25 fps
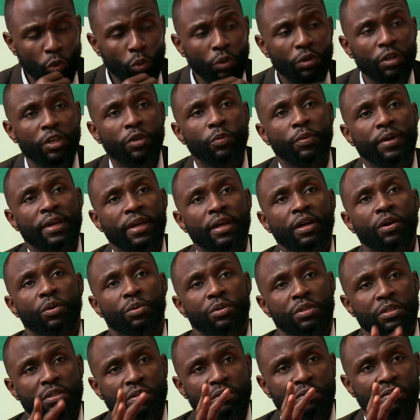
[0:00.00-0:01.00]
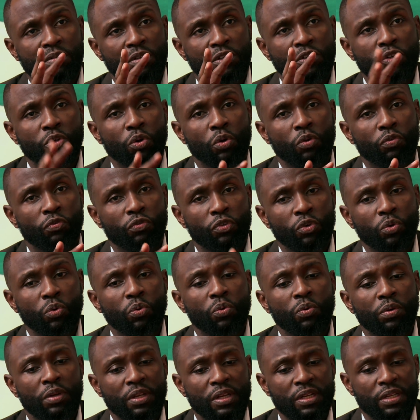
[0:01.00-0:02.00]
only way out, in your
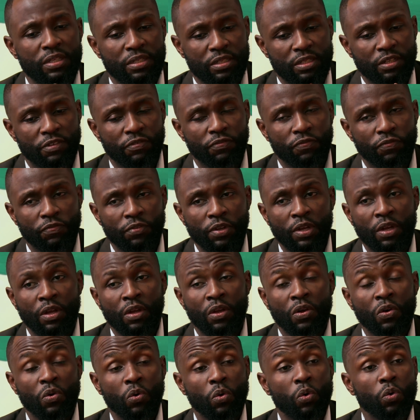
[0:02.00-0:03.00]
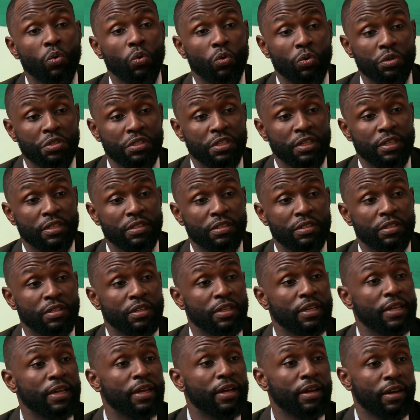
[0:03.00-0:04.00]
view, is if Uhuru says,
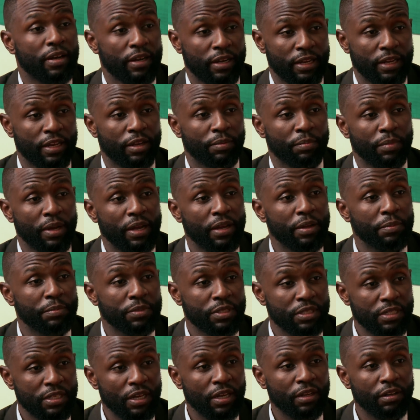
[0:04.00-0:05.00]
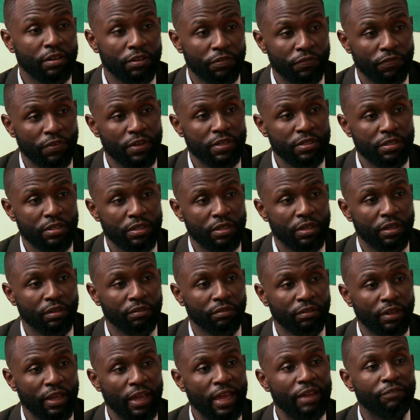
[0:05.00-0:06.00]
here I am
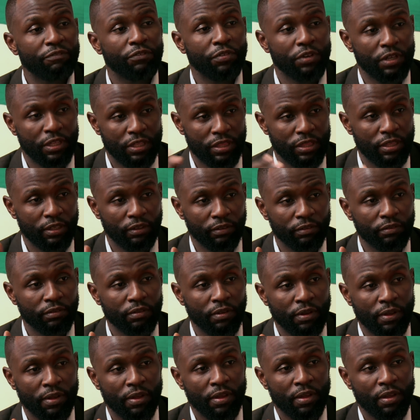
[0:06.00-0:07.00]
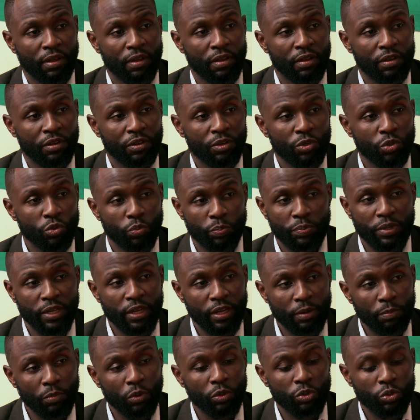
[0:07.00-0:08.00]
sacrificing everything to be
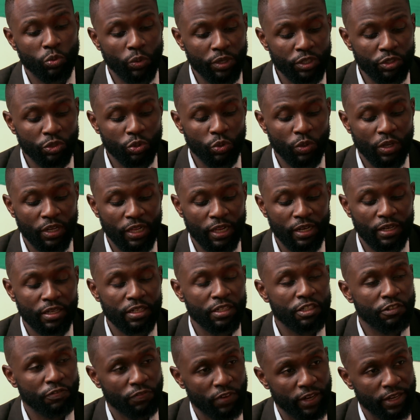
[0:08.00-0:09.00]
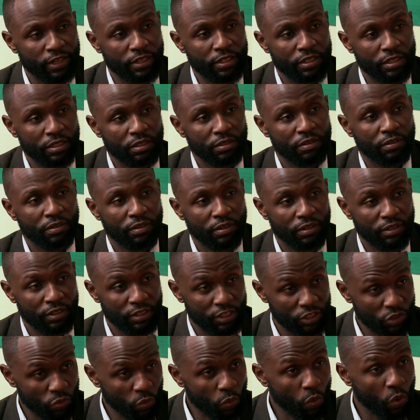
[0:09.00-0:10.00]
able to ensure that this fight,
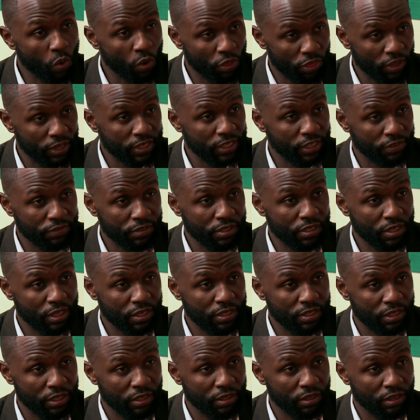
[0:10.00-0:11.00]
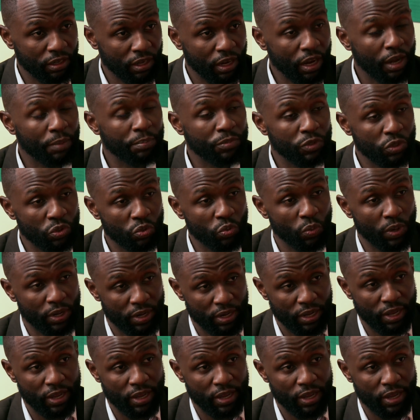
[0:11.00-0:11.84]
this war that I've started, comes to an